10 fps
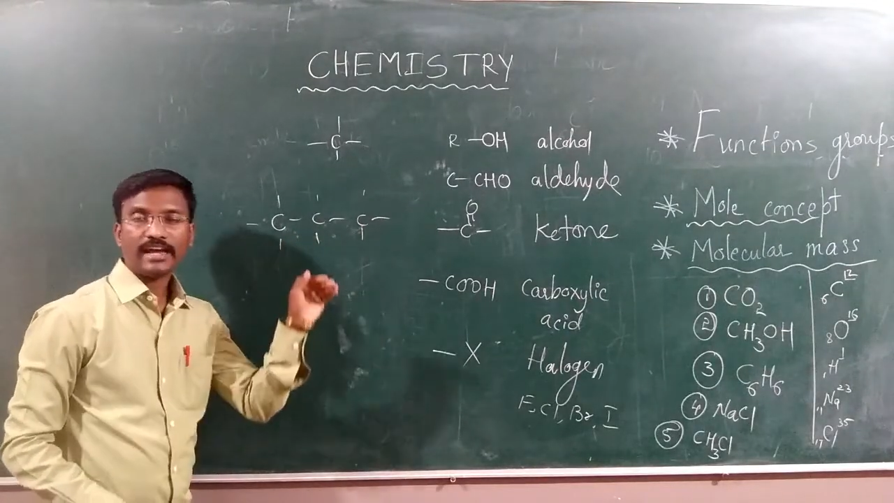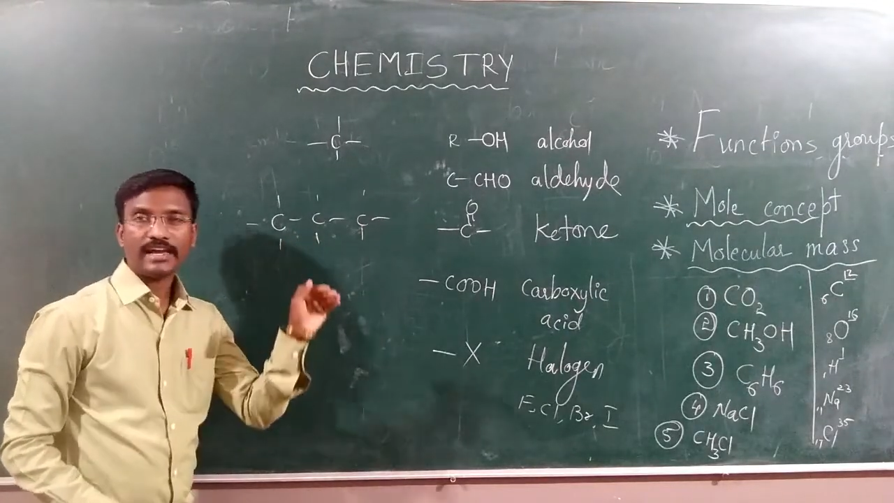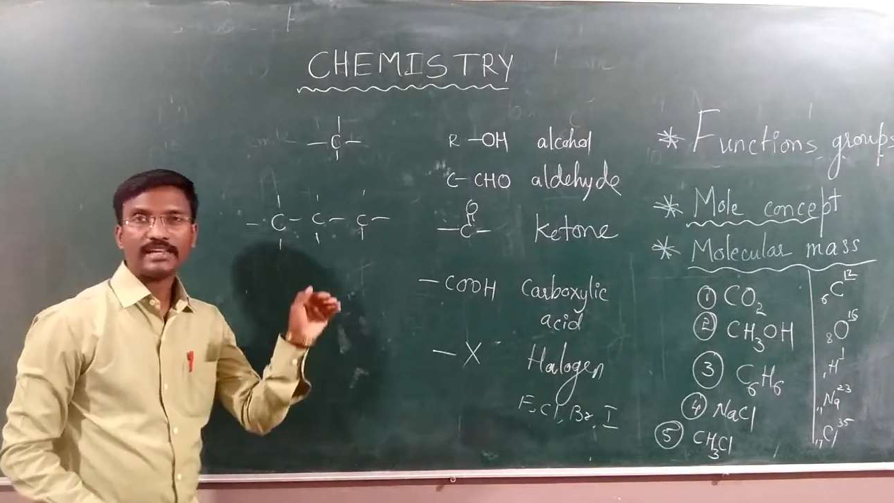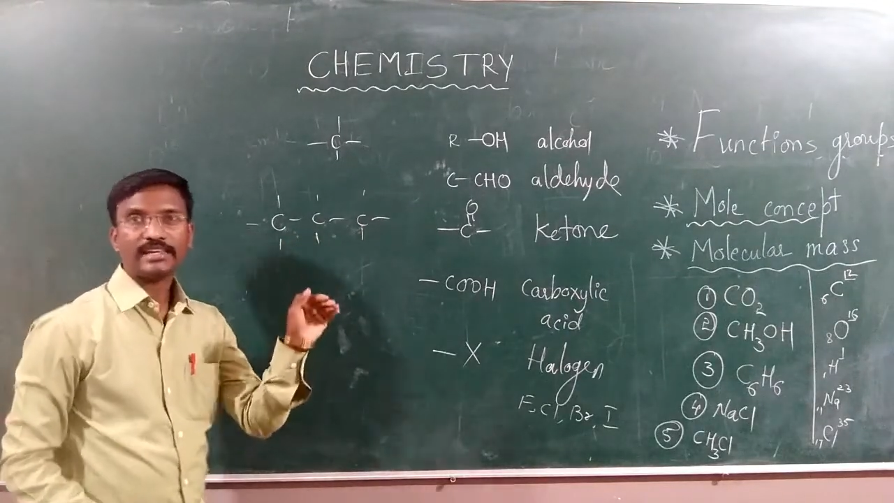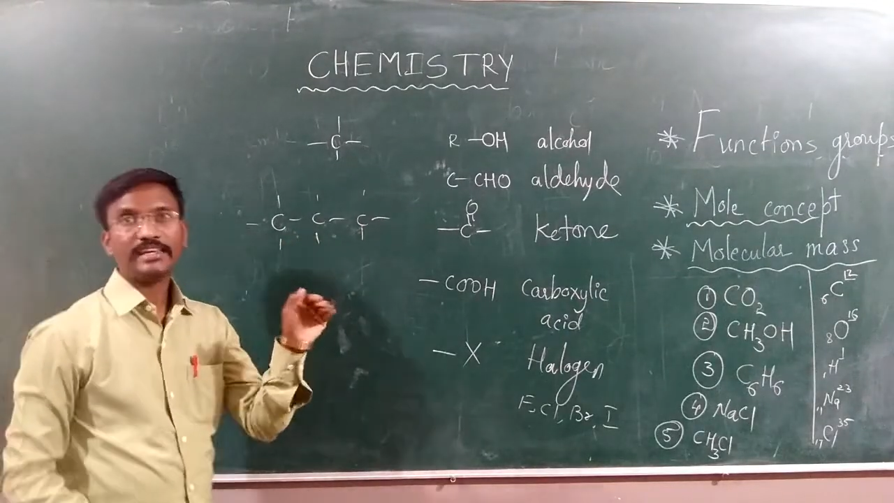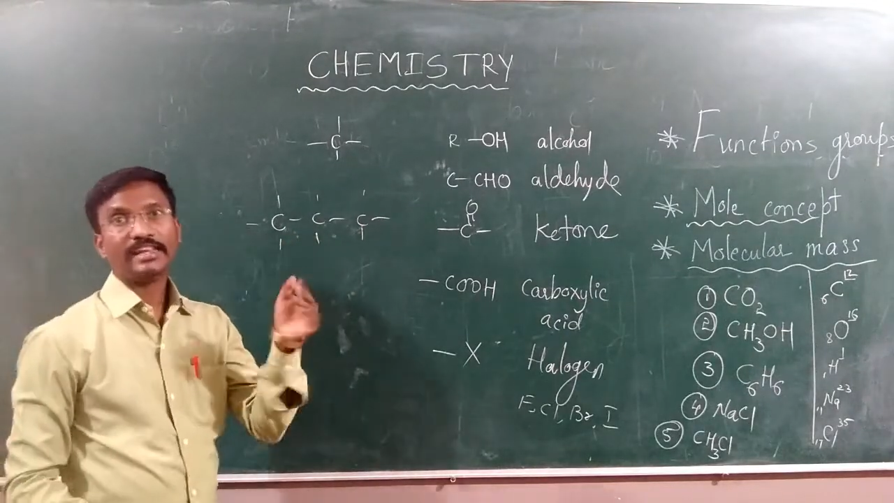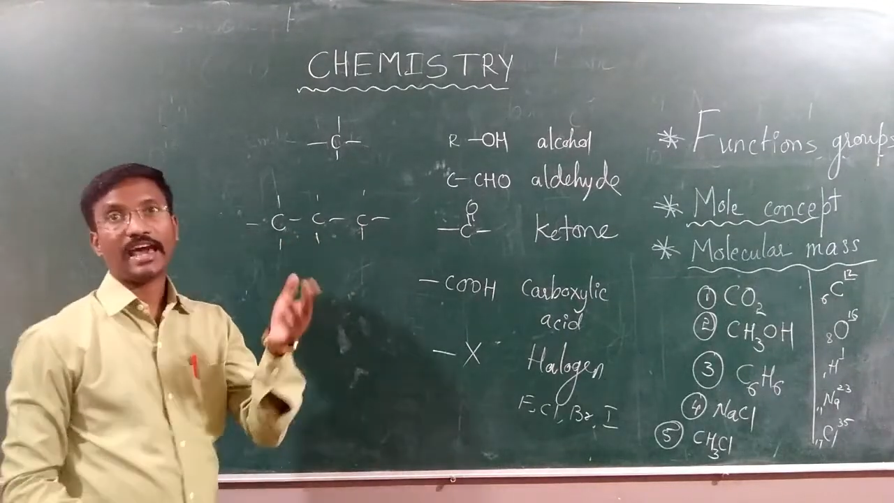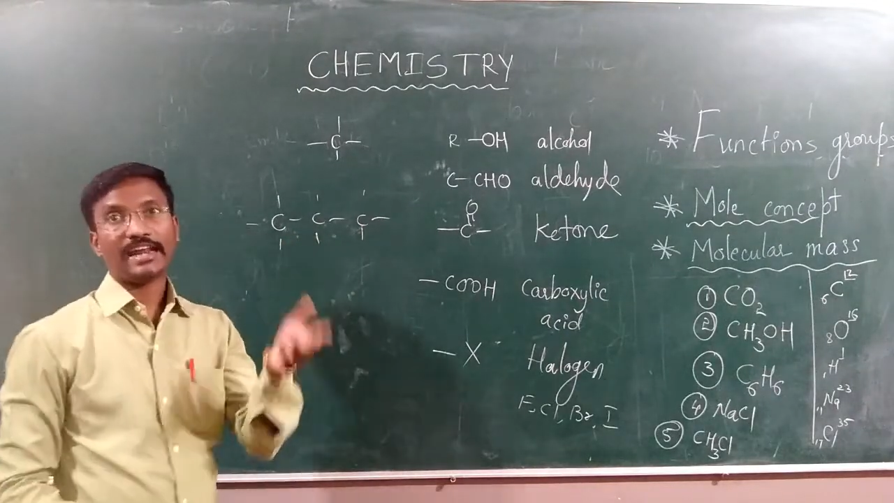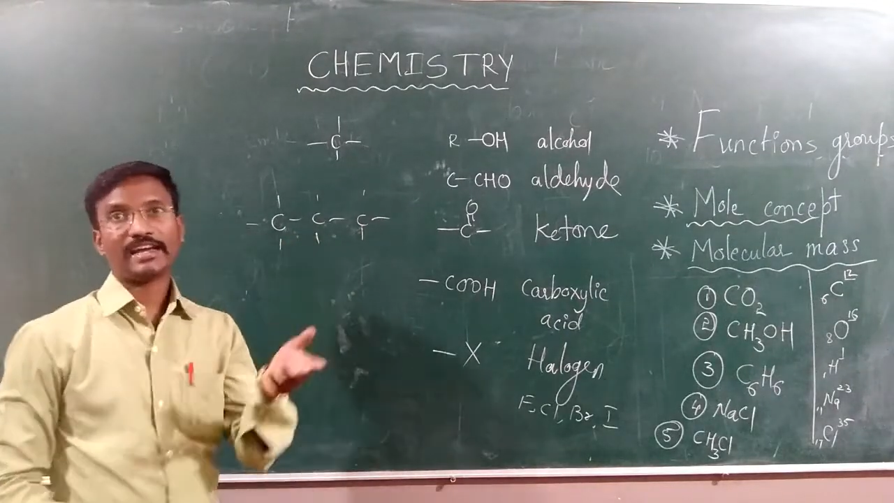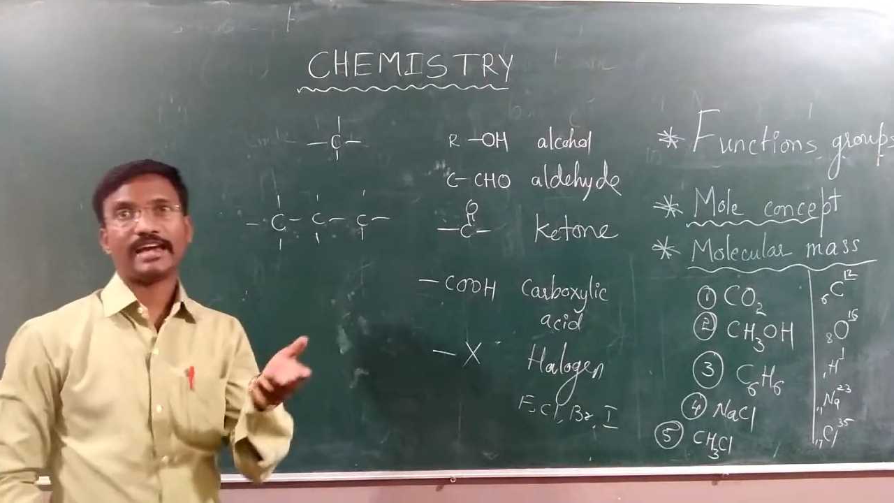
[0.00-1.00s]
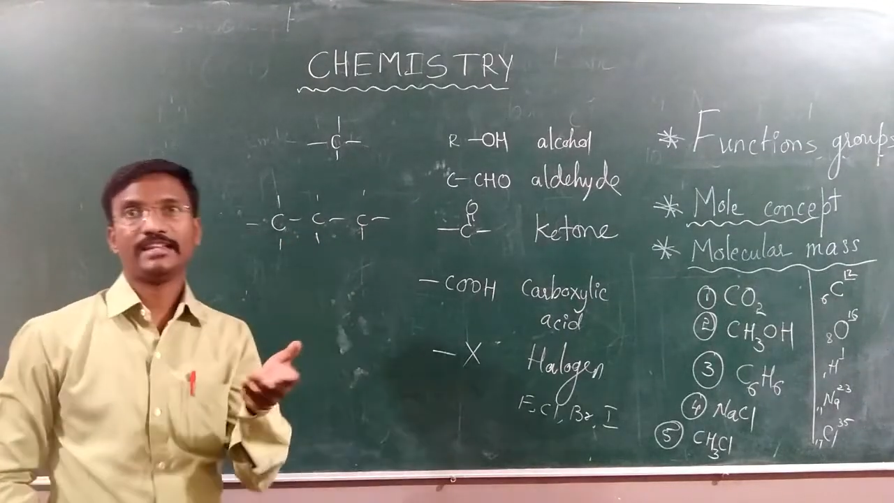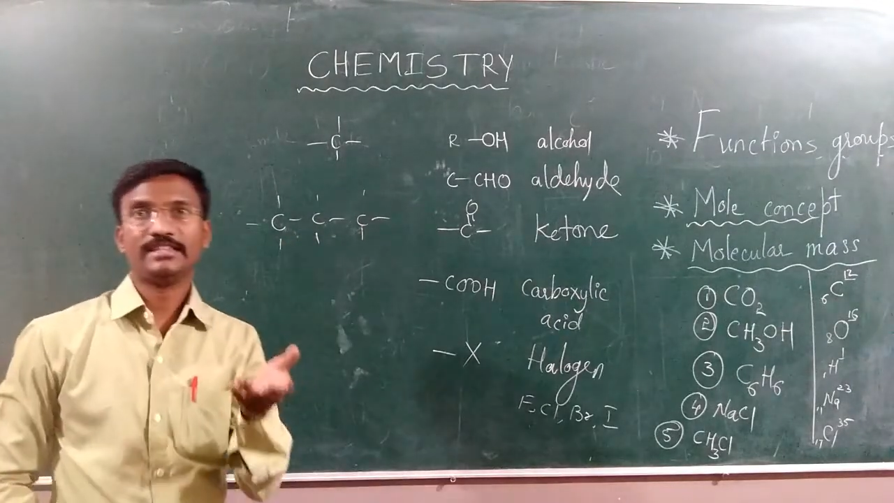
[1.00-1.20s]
alkyne,